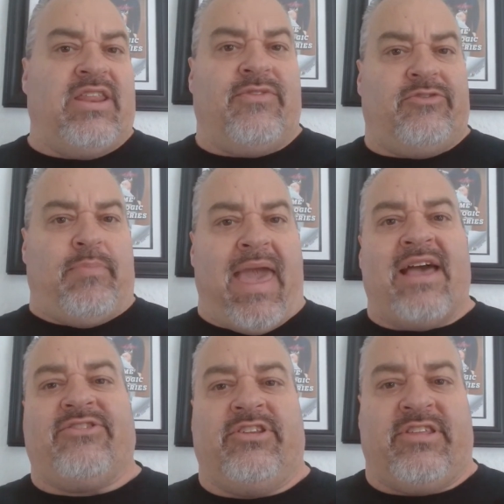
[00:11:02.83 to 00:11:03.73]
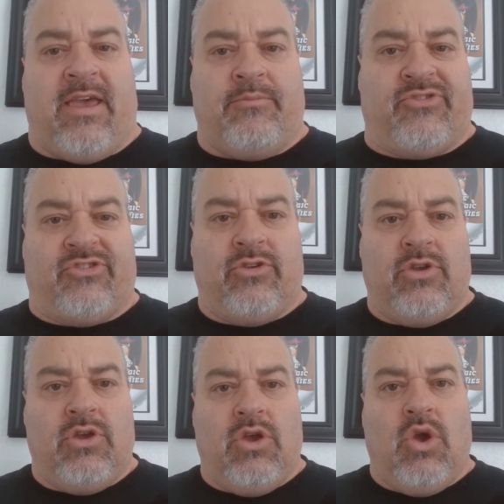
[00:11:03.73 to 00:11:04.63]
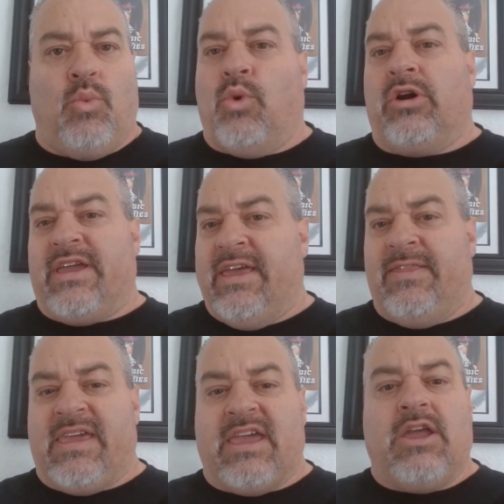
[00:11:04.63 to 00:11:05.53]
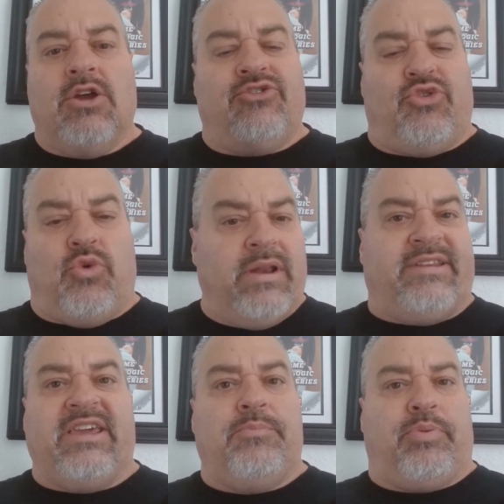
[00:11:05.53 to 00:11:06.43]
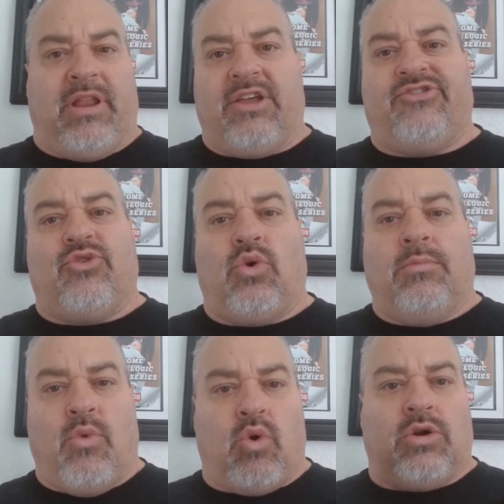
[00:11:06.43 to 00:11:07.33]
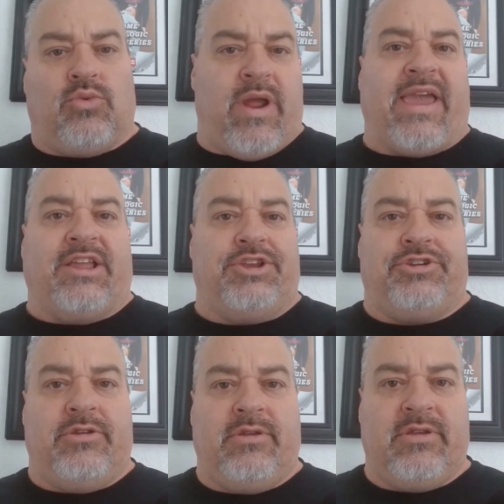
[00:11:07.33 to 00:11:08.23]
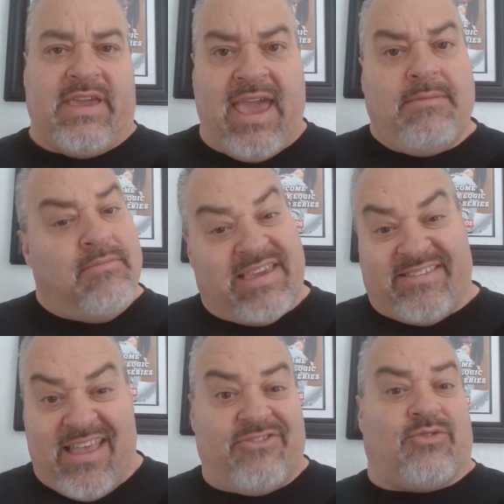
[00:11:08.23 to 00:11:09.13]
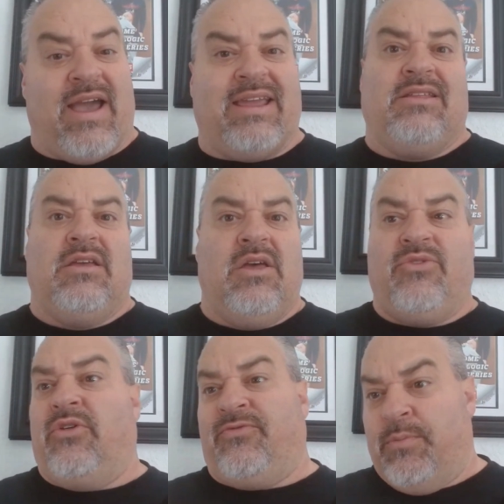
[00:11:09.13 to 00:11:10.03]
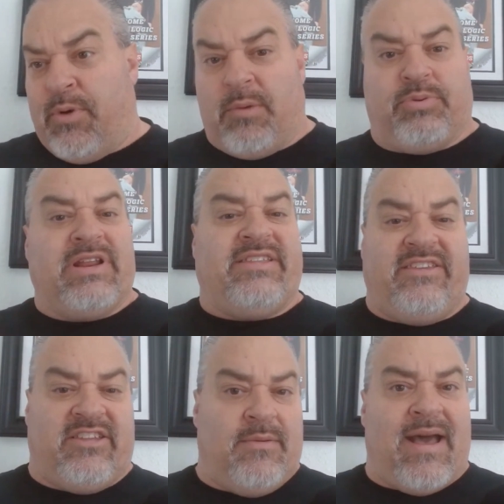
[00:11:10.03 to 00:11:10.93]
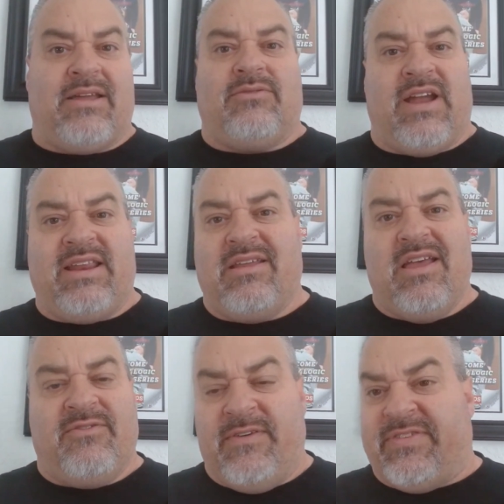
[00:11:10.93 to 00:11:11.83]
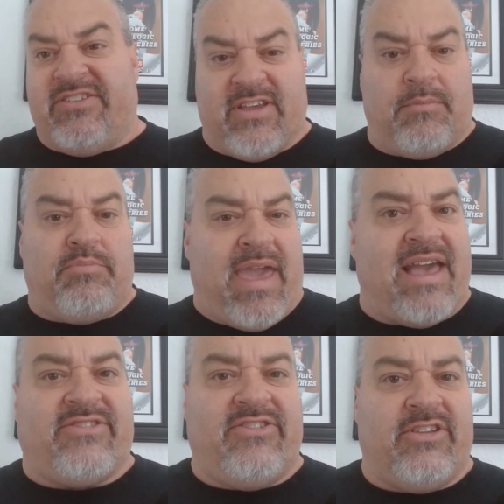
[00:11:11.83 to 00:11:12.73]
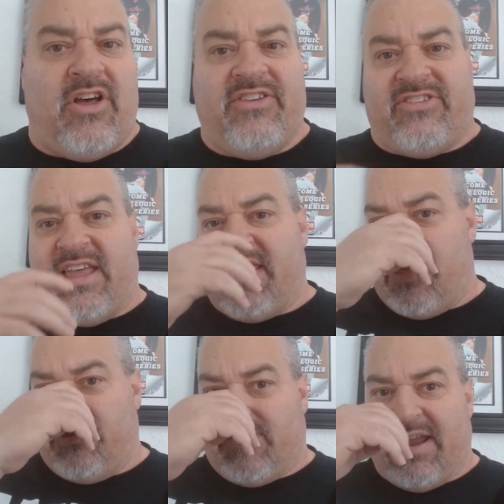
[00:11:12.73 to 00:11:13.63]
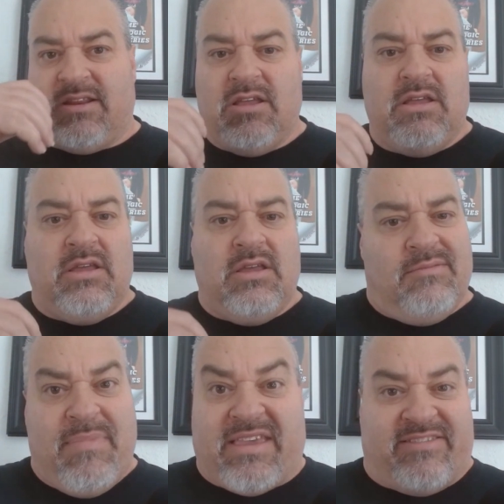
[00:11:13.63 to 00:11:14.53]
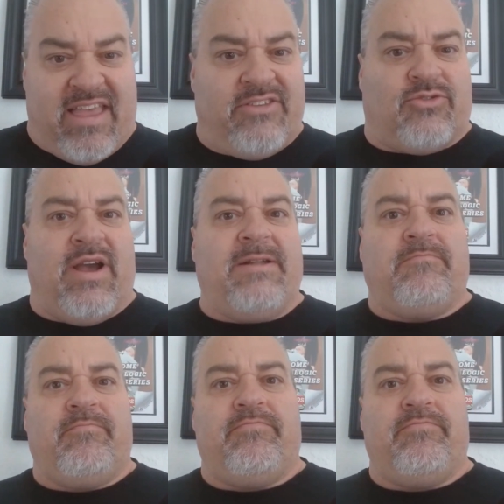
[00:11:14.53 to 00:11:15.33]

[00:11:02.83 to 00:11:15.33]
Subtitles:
of his pass attempts were in the 20 plus or more range. Okay, makes sense, right? Throw the football pretty decent amount, right? 50-something passes and all this, that, and the other, right? Makes sense, right?